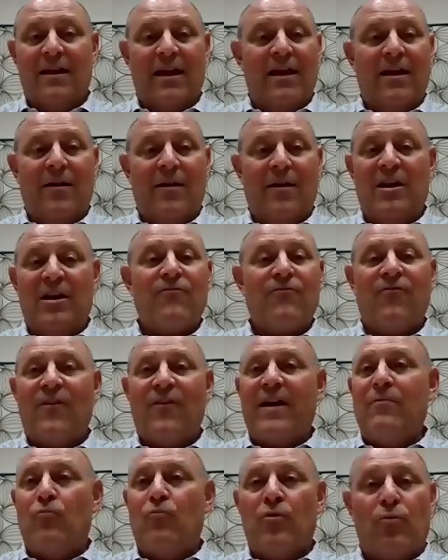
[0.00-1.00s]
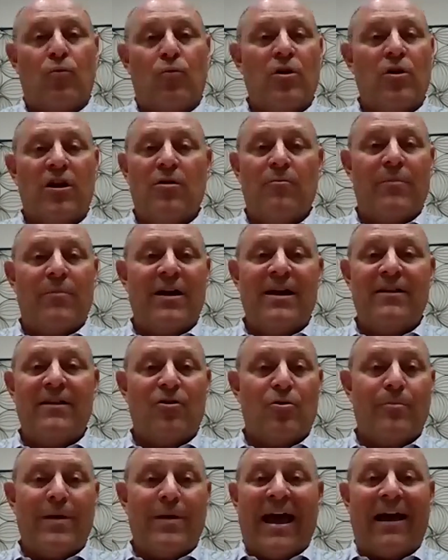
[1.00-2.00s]
And I mean, they're fighting with one arm behind
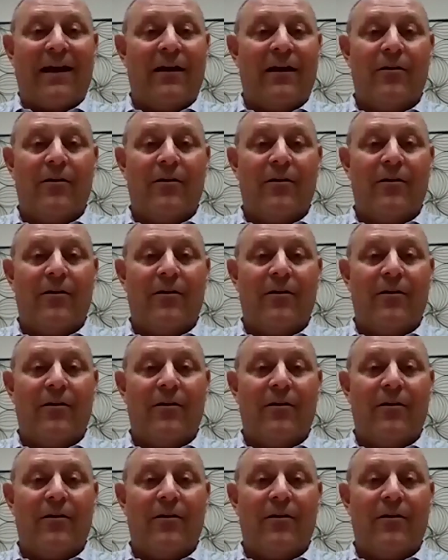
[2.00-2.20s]
their back.